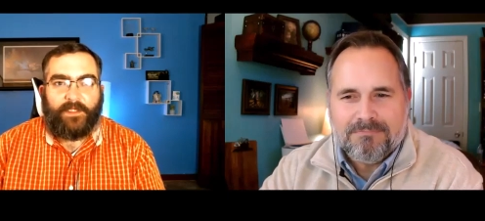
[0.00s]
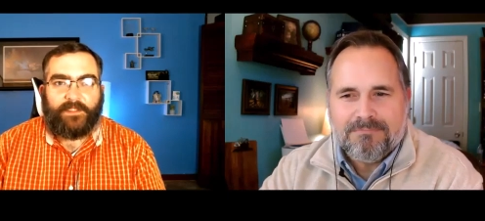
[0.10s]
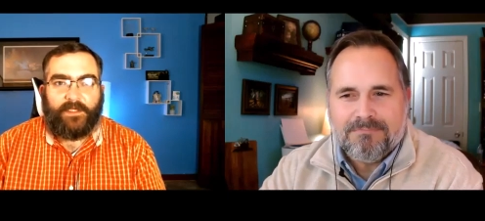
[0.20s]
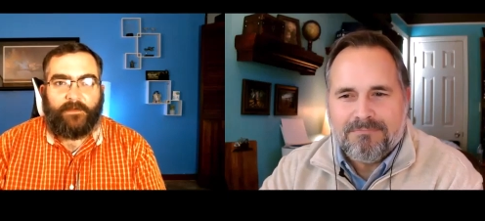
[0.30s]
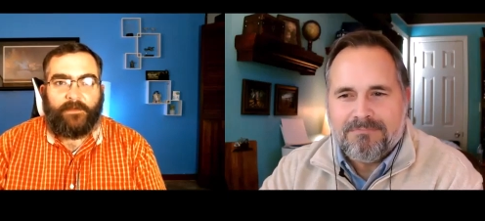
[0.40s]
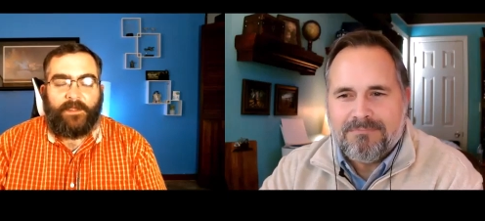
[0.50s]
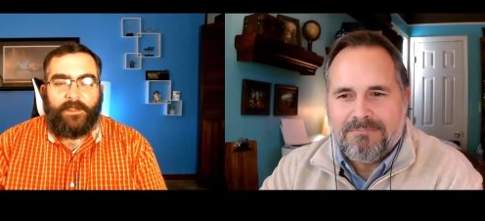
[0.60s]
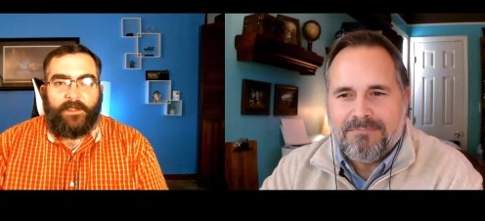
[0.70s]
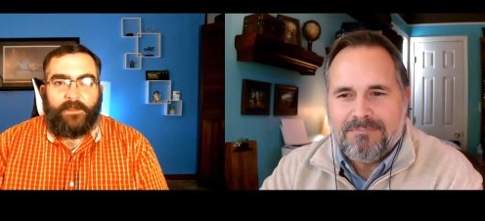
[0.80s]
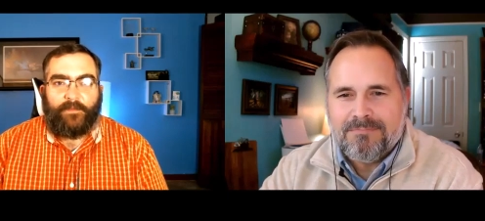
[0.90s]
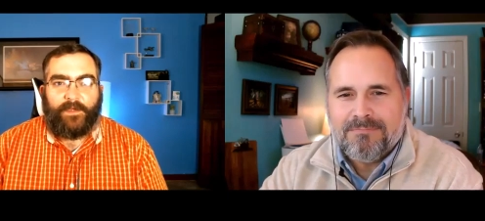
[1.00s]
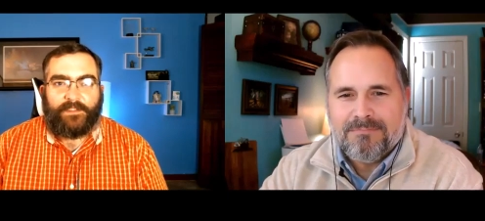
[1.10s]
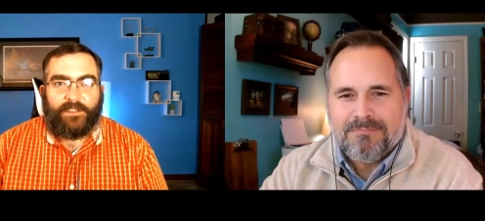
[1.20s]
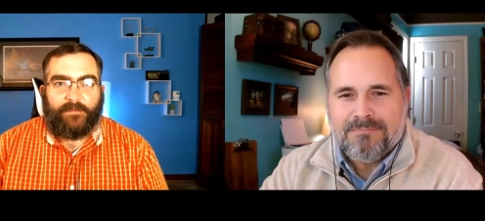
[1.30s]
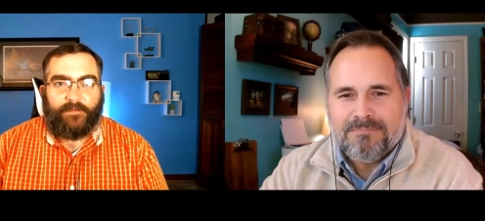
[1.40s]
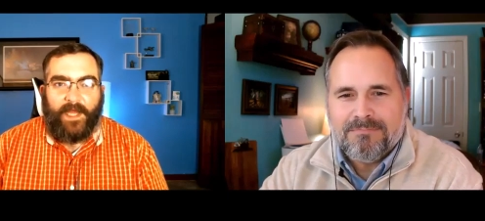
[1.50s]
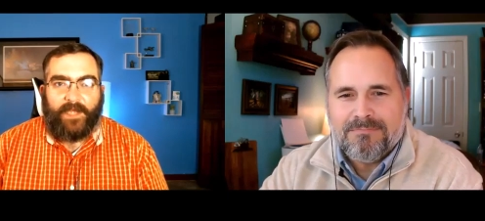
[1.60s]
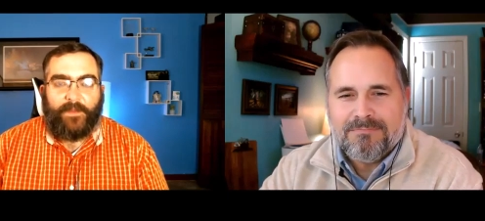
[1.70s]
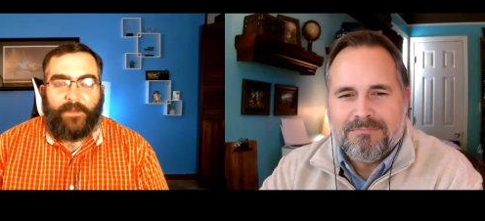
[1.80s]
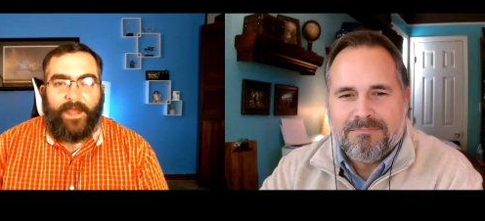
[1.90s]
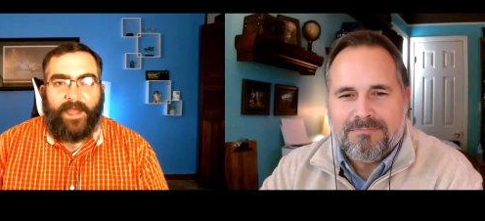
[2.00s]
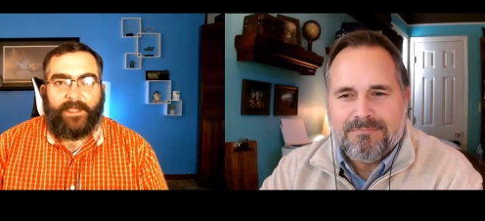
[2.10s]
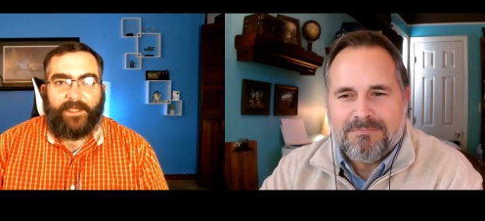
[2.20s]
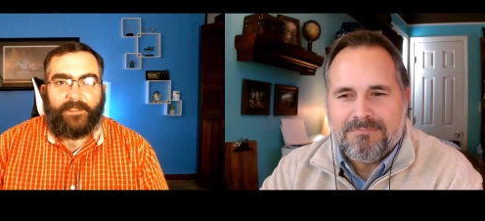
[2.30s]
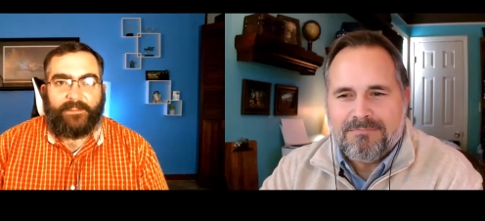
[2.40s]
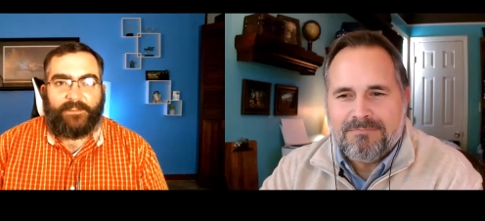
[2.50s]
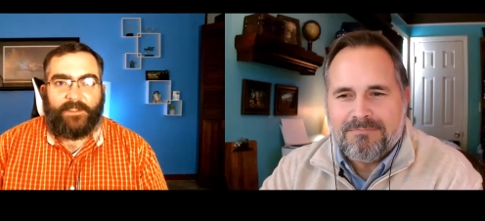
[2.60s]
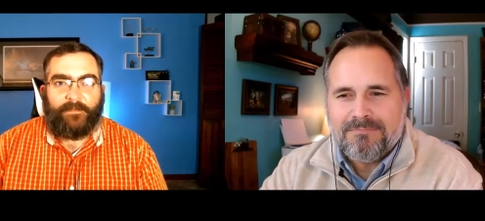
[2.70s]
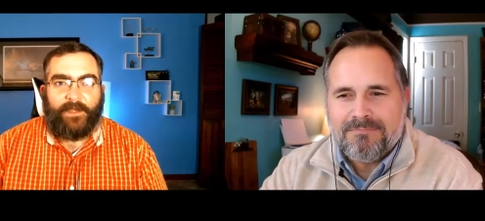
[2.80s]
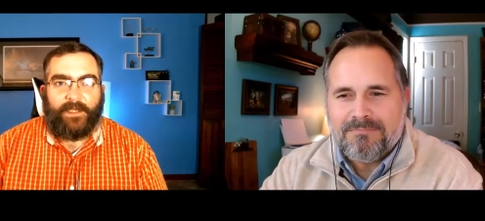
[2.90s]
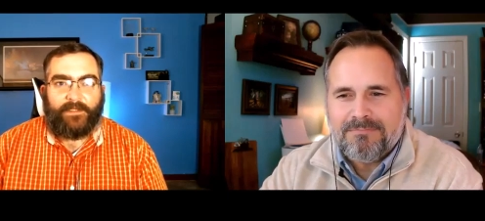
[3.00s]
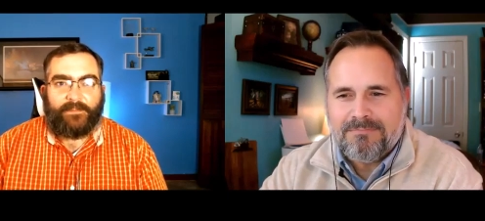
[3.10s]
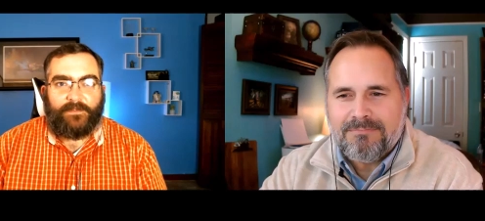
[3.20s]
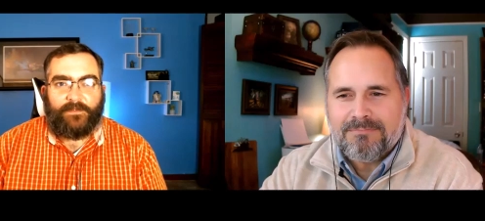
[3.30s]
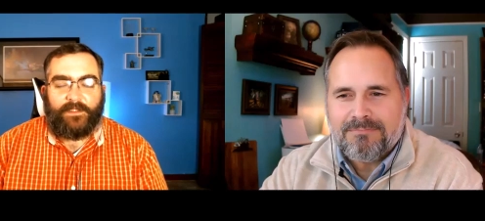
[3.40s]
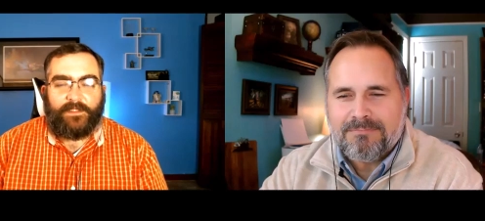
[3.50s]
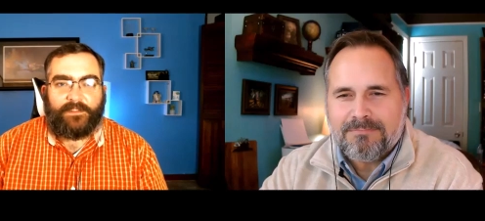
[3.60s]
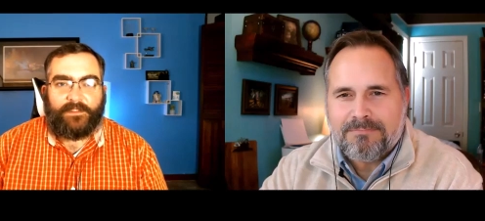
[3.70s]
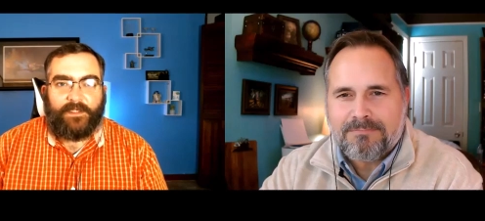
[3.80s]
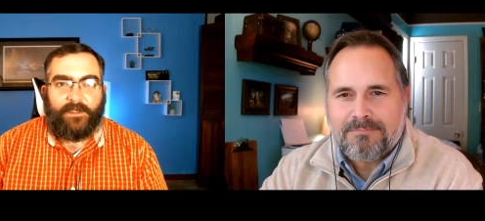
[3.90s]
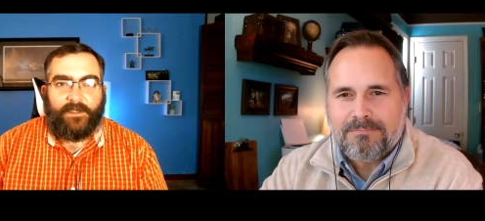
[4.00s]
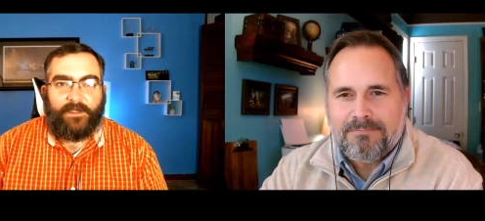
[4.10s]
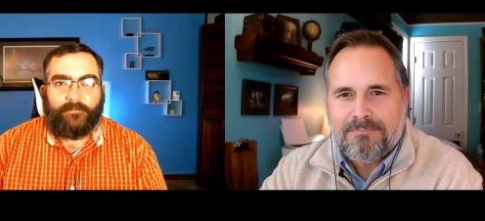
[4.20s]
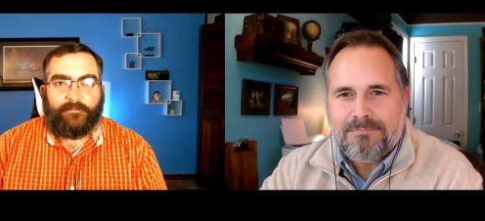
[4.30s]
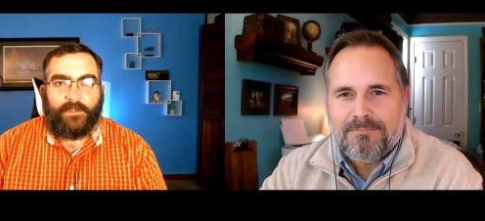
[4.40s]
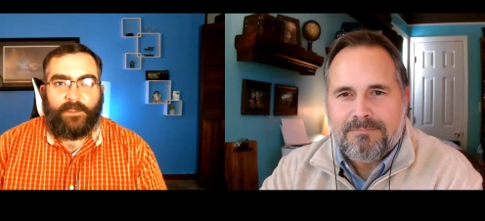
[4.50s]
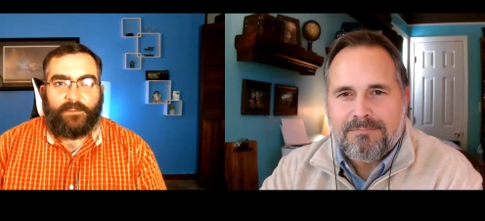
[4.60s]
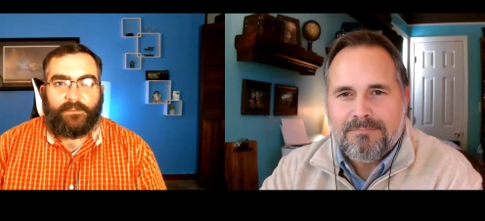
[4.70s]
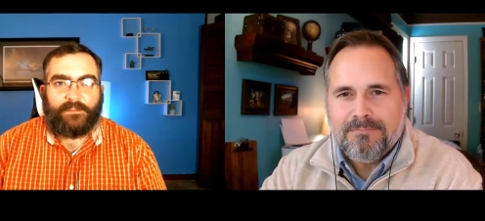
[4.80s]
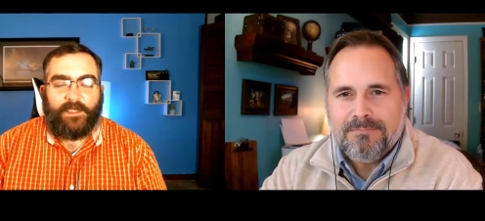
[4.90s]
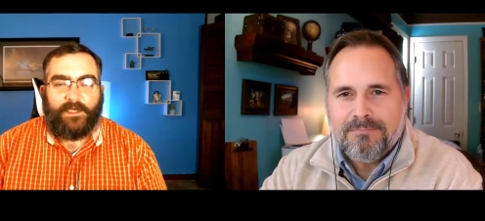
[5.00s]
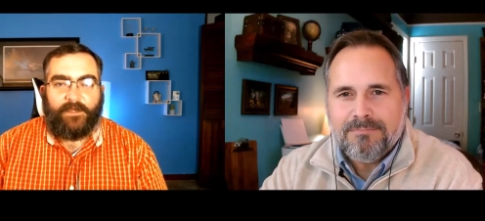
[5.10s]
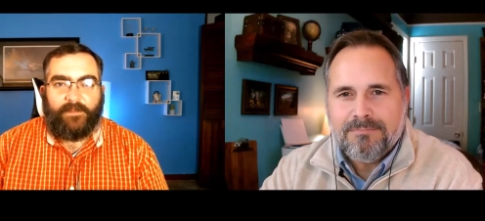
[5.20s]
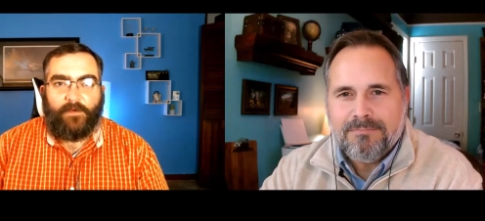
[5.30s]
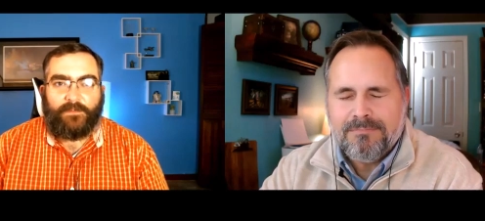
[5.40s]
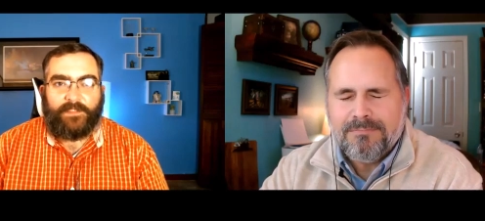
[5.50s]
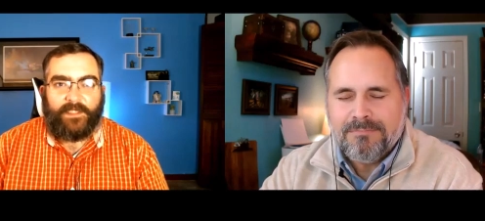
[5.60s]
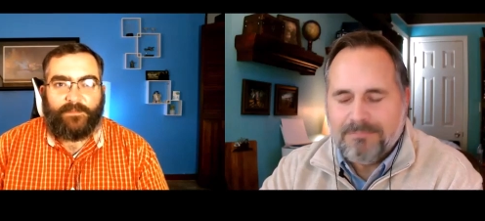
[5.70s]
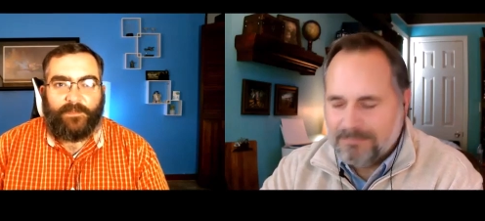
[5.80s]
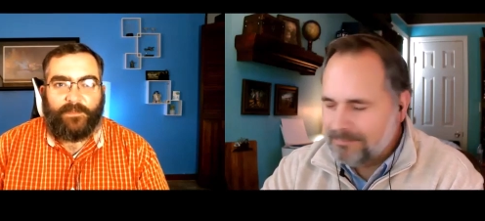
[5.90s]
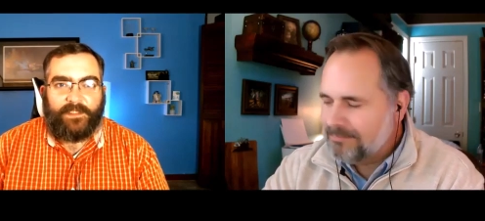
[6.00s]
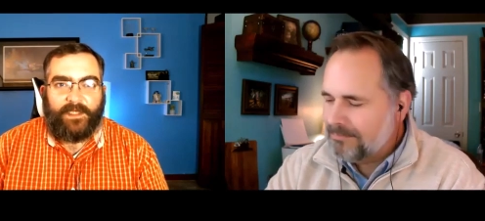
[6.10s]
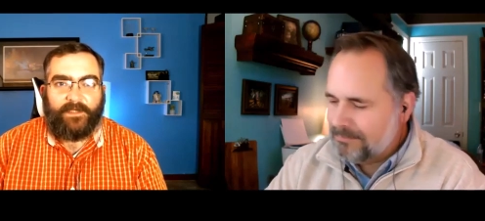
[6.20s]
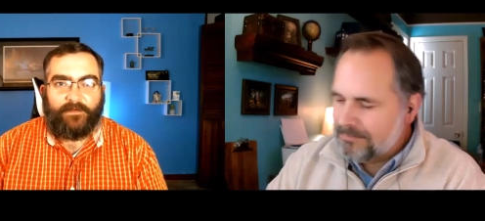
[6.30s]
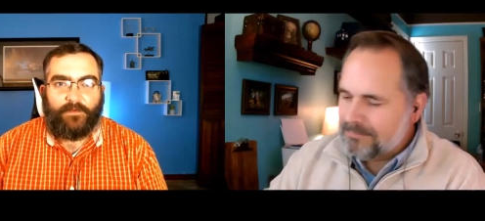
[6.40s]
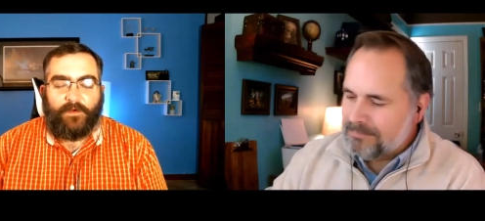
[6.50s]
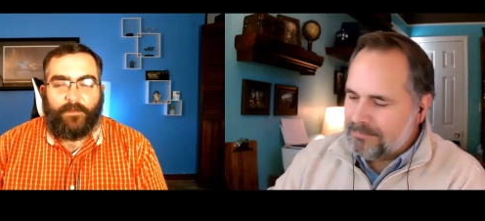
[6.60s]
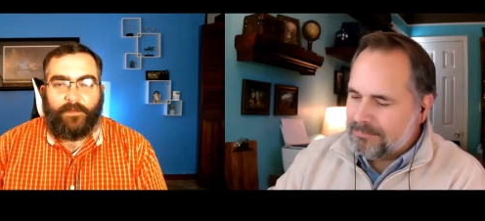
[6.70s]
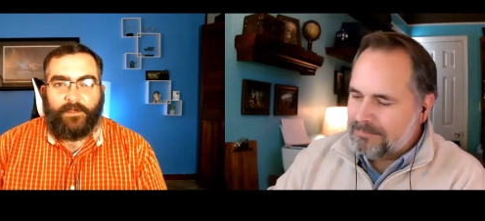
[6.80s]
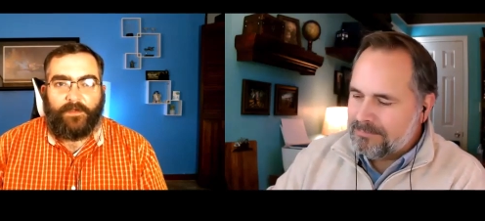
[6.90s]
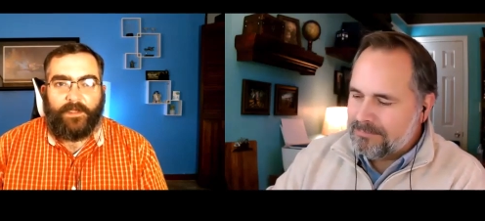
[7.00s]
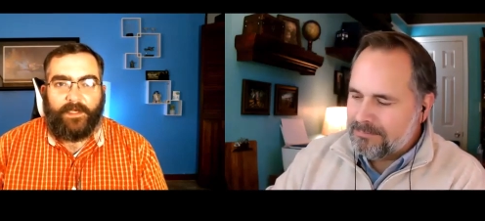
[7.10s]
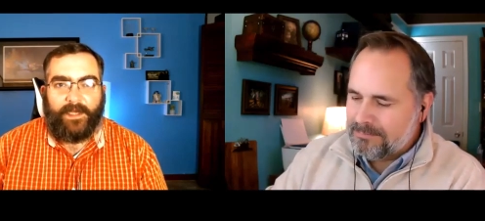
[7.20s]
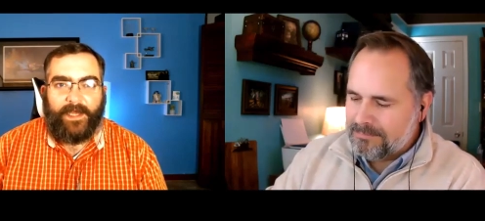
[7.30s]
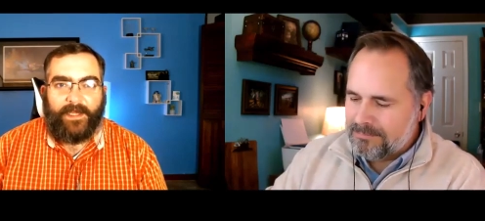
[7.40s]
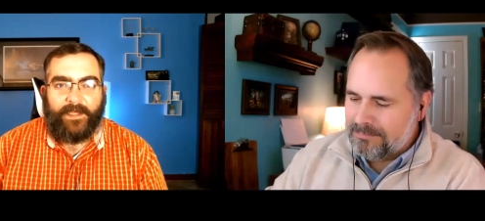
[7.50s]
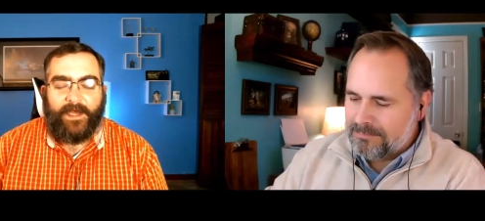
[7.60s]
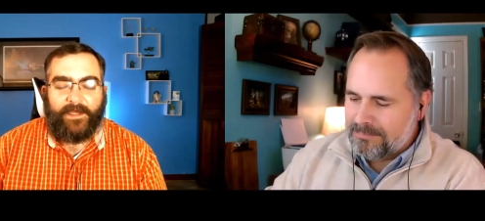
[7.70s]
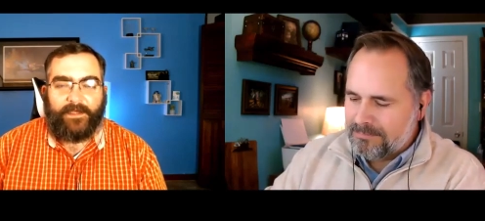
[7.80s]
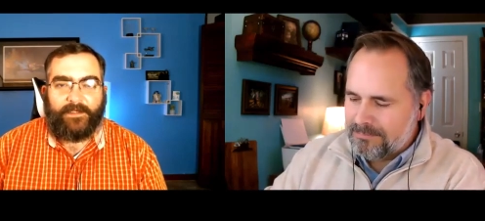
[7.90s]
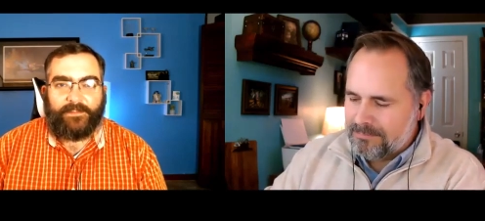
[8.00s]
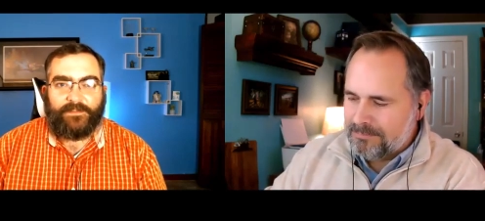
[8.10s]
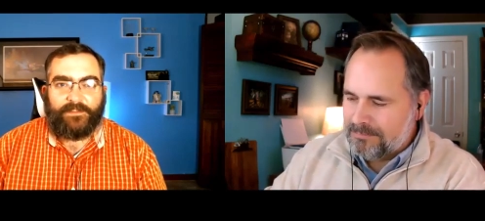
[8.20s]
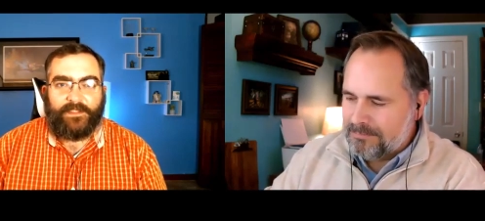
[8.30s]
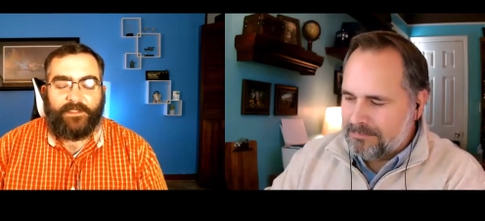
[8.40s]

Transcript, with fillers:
Speaker 1: of weeks, uh, but uh, I'm glad to be back and jump back into this uh, study of the Old Testament. And we're going to be looking at Haggai, as you